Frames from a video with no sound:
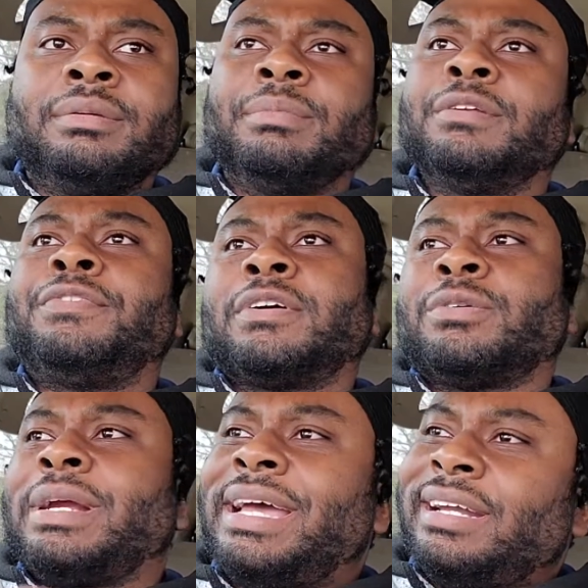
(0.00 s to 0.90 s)
motherfucker
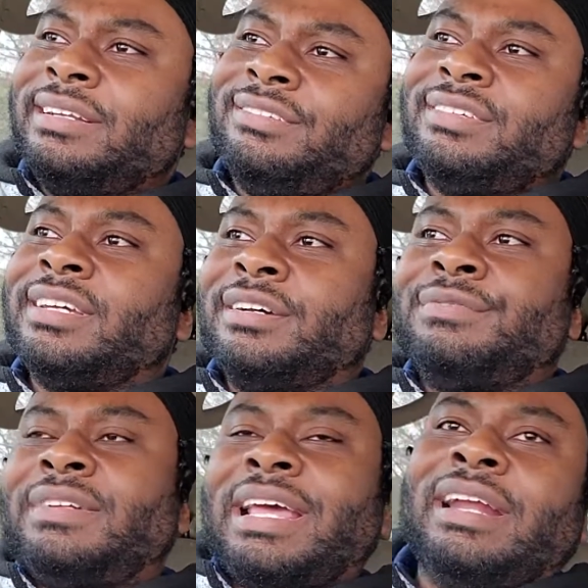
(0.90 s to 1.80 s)
Rad and Jeff,
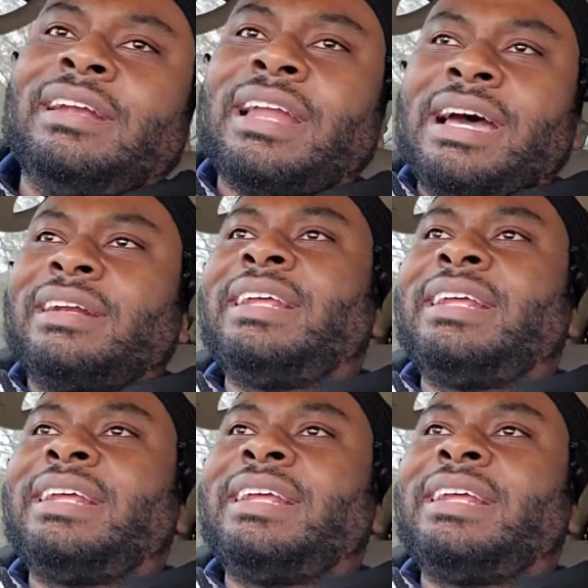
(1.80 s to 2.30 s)
that nah,